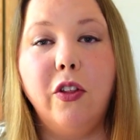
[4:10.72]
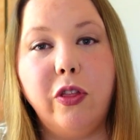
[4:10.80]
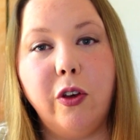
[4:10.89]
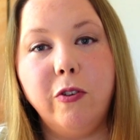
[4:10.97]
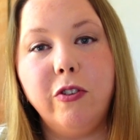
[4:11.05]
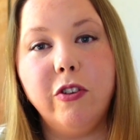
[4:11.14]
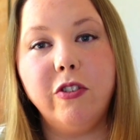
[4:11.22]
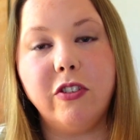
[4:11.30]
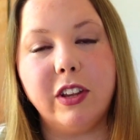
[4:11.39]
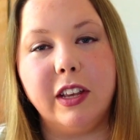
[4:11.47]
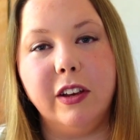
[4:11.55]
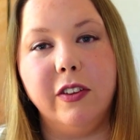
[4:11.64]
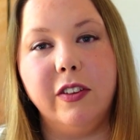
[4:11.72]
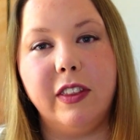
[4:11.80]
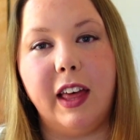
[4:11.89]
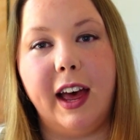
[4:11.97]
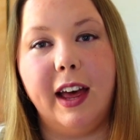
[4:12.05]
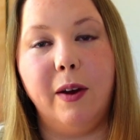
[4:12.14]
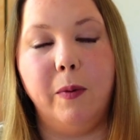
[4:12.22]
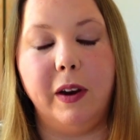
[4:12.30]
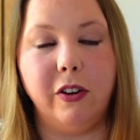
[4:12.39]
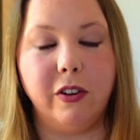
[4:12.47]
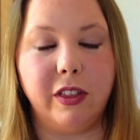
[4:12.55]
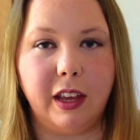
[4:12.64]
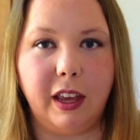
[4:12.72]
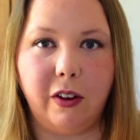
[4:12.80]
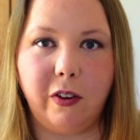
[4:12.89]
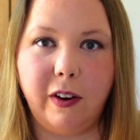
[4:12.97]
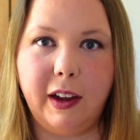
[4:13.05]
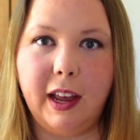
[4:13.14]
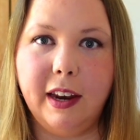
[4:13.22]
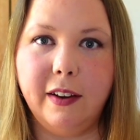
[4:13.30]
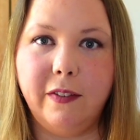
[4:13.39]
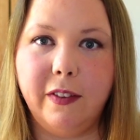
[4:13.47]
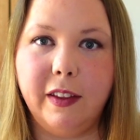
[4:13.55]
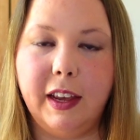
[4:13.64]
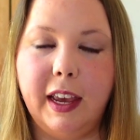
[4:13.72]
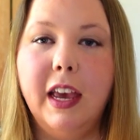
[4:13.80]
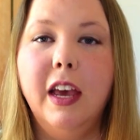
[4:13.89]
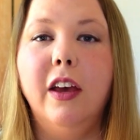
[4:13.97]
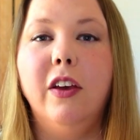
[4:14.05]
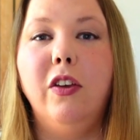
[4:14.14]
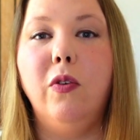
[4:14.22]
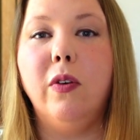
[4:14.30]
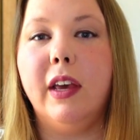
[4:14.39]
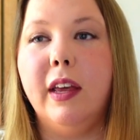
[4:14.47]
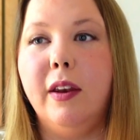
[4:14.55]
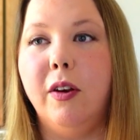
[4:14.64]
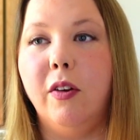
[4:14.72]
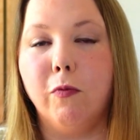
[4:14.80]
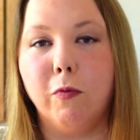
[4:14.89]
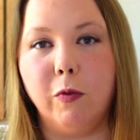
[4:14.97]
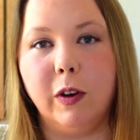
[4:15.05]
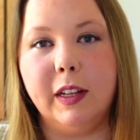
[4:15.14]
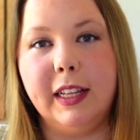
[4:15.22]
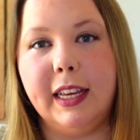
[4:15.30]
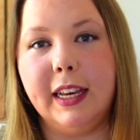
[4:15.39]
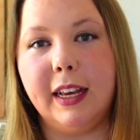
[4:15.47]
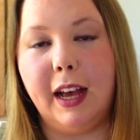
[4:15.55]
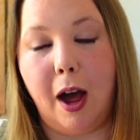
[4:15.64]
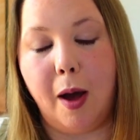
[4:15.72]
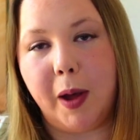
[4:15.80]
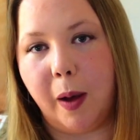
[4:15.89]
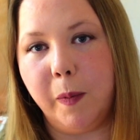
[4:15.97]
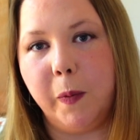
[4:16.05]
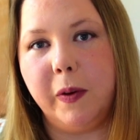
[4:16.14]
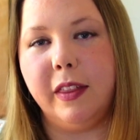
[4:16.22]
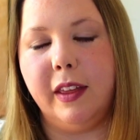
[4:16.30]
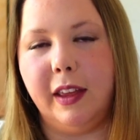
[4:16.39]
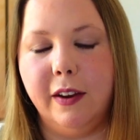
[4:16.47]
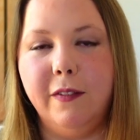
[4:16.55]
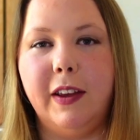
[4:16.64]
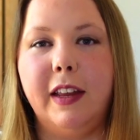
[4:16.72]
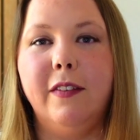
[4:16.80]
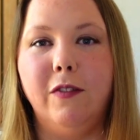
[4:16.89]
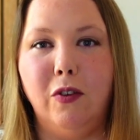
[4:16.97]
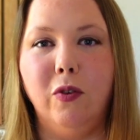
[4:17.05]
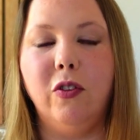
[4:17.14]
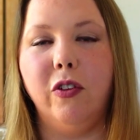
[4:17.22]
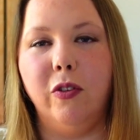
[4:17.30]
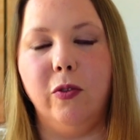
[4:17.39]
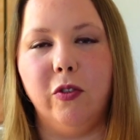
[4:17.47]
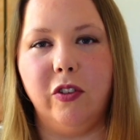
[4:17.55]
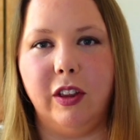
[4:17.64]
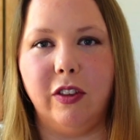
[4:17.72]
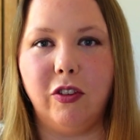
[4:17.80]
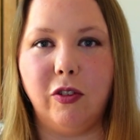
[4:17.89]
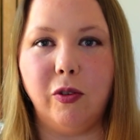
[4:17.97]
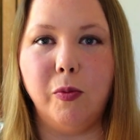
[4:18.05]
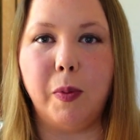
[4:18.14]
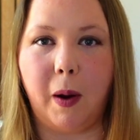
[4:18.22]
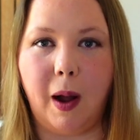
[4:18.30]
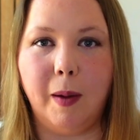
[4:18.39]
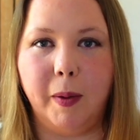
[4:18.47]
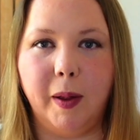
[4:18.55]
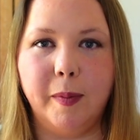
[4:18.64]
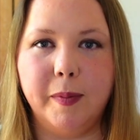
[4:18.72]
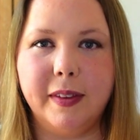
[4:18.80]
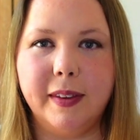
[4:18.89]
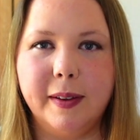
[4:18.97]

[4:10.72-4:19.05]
Those are skills that when you're thinking creatively, you can really come up with innovative new solutions to problems.